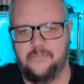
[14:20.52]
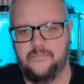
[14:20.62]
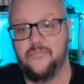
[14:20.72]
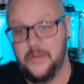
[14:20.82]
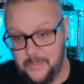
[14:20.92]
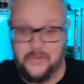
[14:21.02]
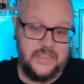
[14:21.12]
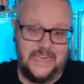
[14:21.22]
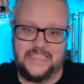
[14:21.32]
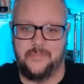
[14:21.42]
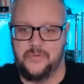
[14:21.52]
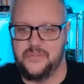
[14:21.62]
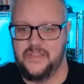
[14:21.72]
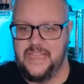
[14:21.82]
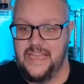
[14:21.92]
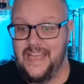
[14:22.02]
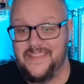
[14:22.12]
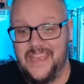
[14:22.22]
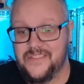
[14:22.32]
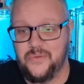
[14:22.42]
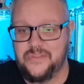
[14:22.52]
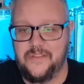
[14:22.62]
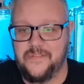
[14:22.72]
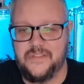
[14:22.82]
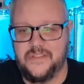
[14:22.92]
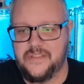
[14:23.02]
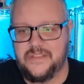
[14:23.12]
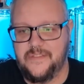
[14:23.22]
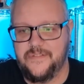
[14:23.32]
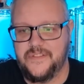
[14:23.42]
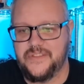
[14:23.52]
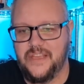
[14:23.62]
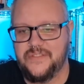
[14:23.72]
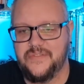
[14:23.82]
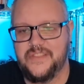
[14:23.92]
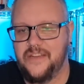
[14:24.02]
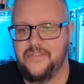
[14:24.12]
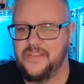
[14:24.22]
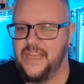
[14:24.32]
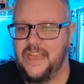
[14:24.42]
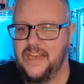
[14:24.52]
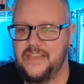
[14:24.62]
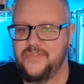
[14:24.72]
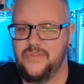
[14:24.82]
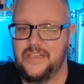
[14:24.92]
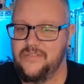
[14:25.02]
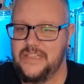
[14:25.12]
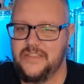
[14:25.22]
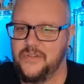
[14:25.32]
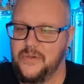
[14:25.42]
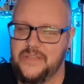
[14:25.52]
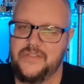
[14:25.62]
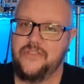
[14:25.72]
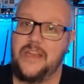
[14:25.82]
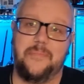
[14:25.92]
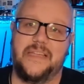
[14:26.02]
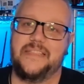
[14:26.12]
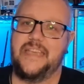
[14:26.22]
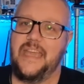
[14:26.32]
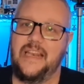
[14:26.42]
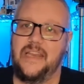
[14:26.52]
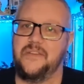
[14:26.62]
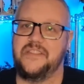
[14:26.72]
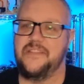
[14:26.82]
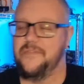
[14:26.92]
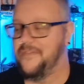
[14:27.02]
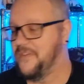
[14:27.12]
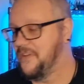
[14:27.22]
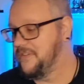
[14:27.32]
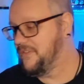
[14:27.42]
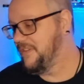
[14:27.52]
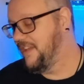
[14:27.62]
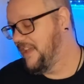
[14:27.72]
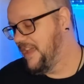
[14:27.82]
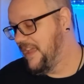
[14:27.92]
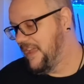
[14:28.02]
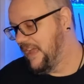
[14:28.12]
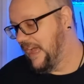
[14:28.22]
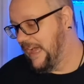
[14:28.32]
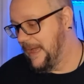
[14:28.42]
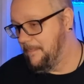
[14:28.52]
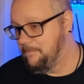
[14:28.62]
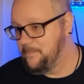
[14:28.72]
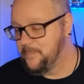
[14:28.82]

Repulse Collectibles on there, and there's all different styles of stuff on there, and it's really, really cool. It's a great place to get loads of different fonts. But